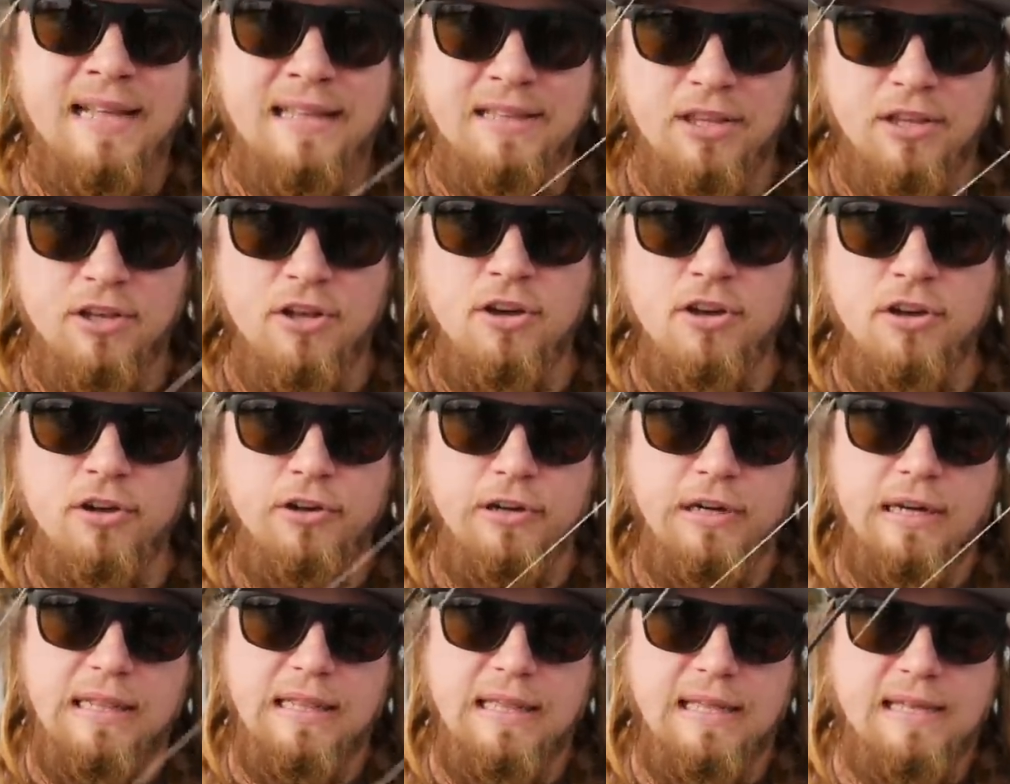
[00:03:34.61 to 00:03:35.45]
that the hook or
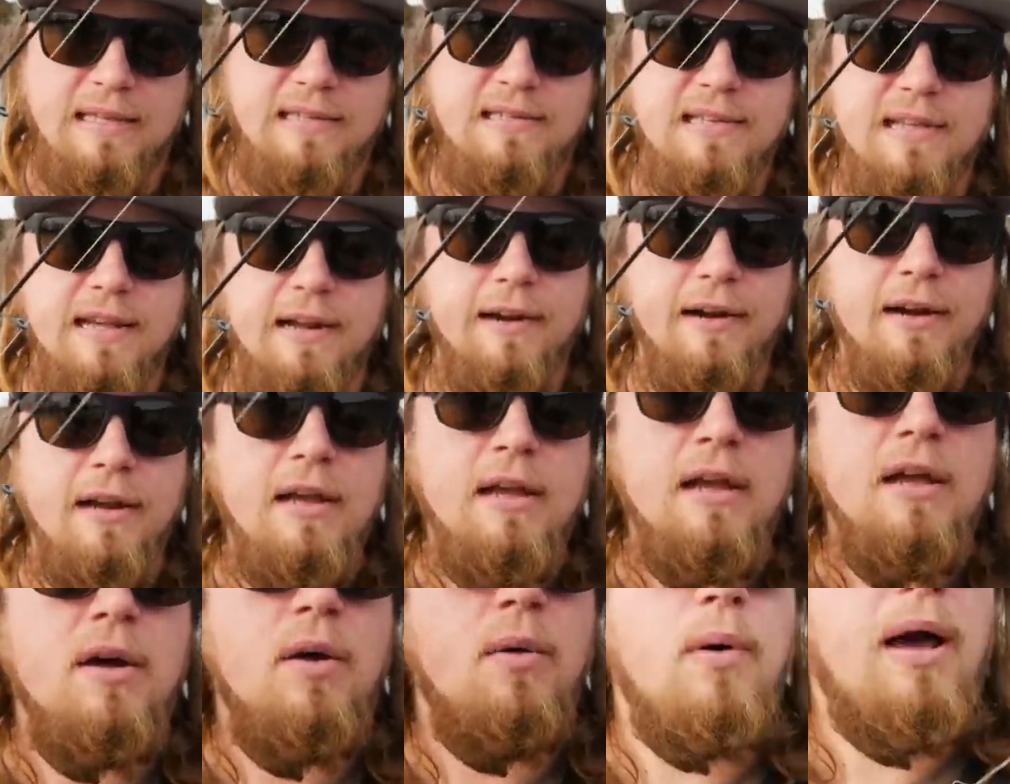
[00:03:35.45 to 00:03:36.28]
anything is there.
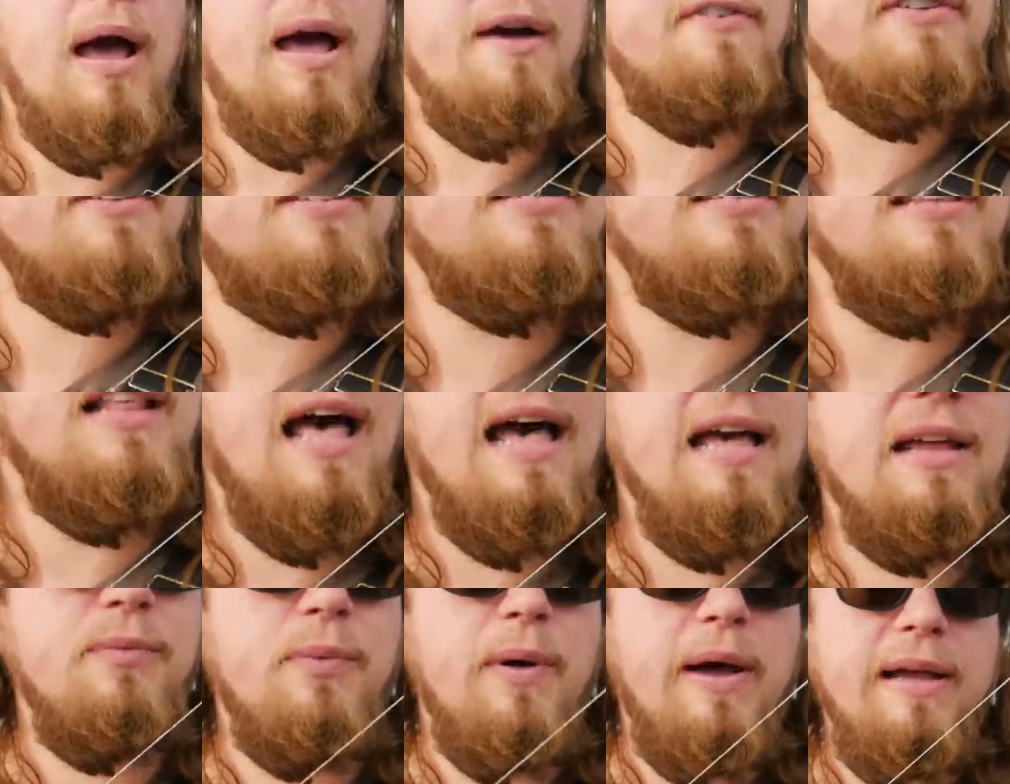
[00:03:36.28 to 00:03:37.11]
But I have a
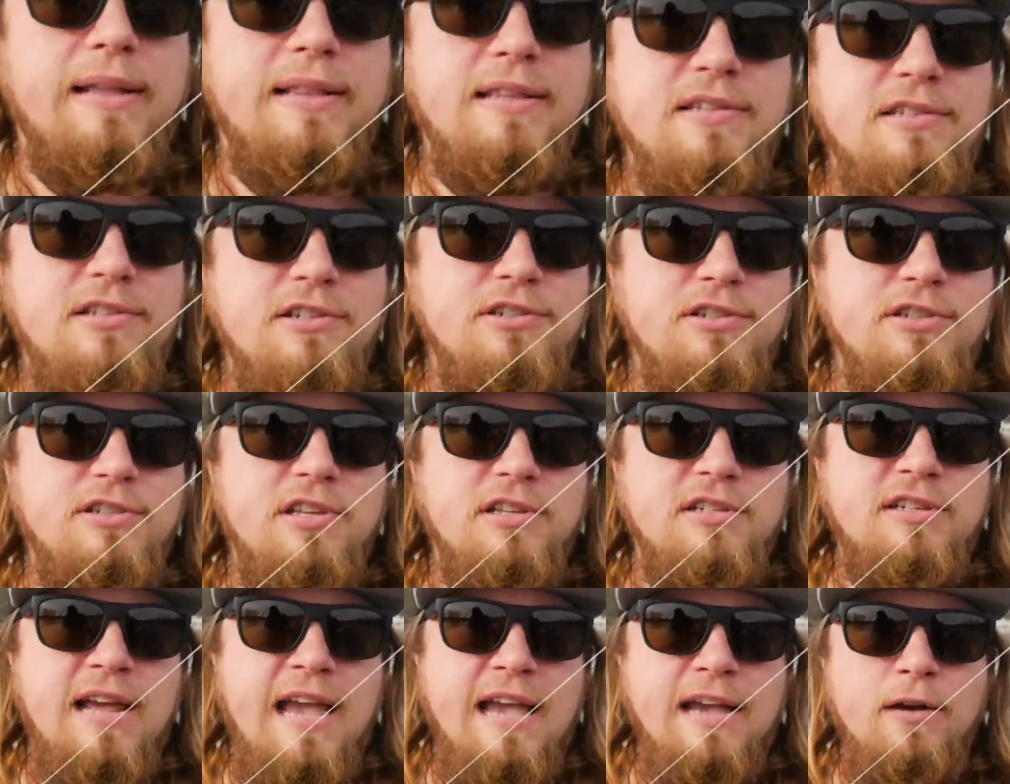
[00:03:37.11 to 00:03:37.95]
slide weight. This is just
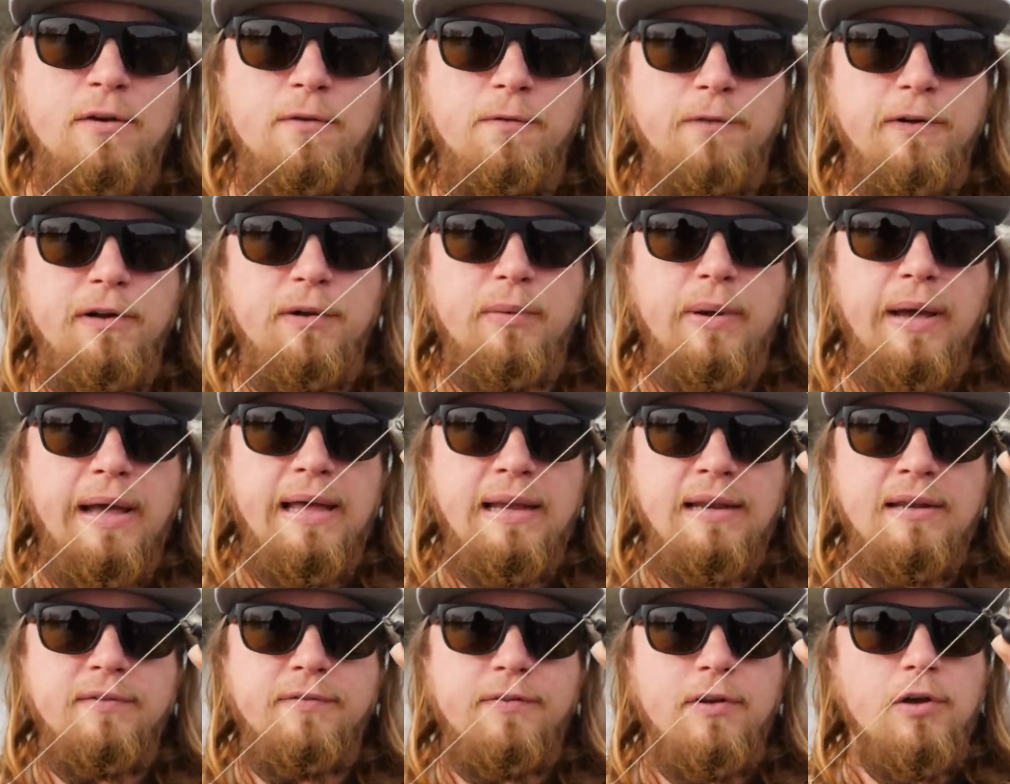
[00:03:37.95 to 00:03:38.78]
a tangle-free
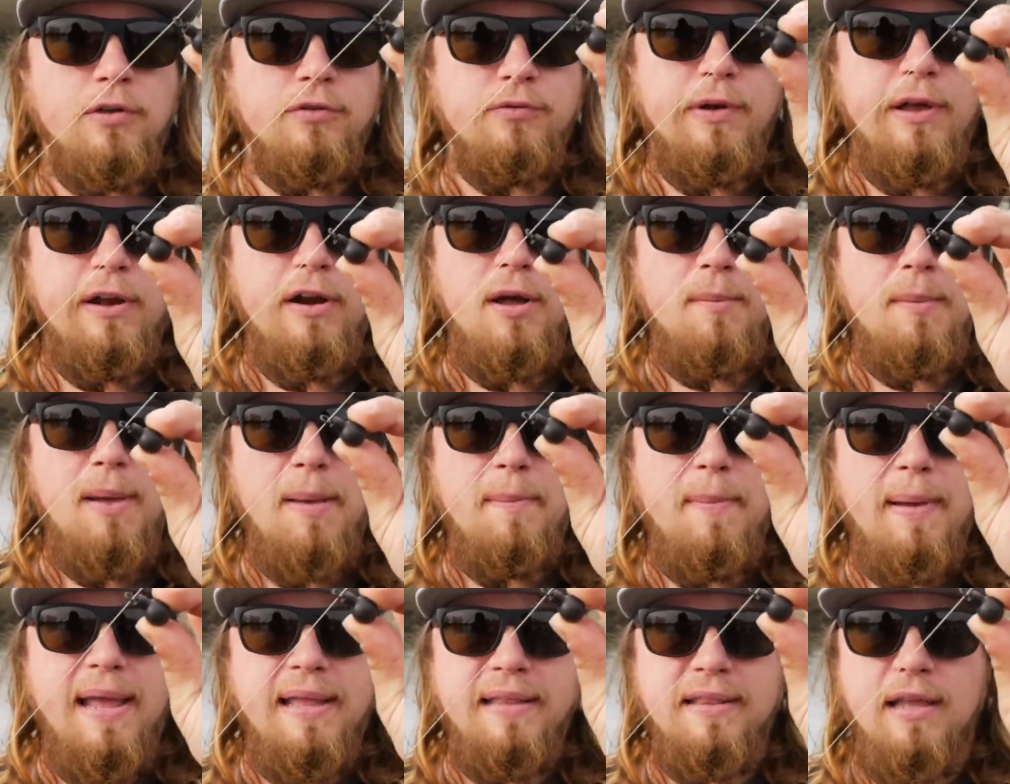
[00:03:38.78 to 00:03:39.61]
weight. It goes right on my
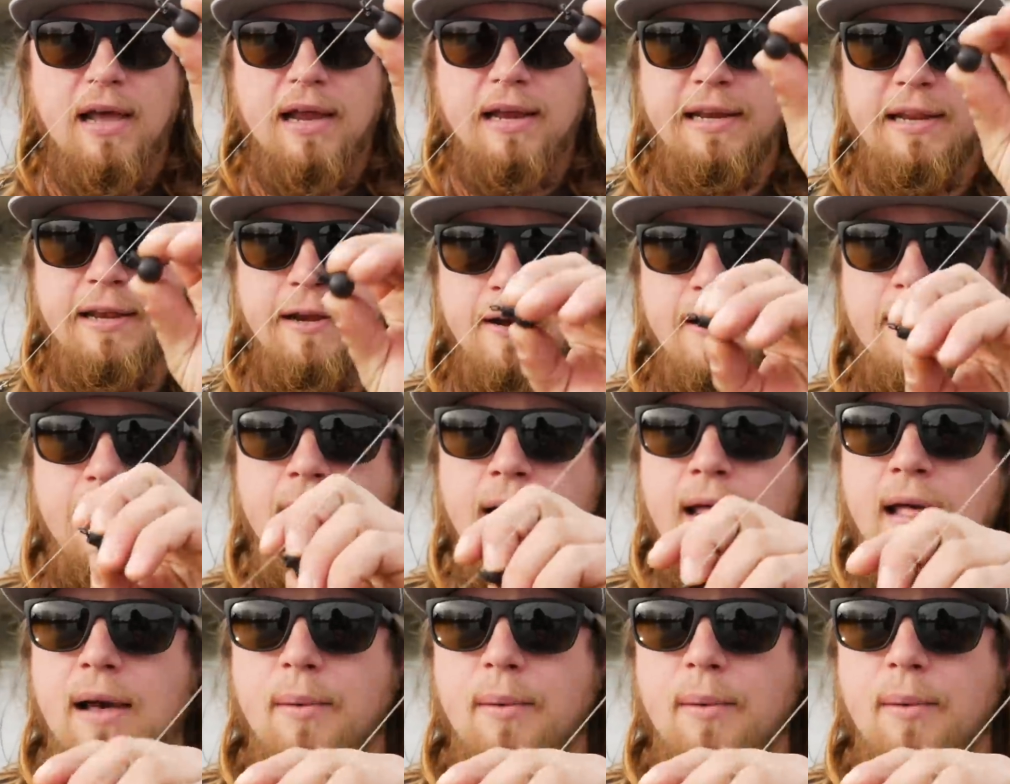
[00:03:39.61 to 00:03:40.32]
main line here.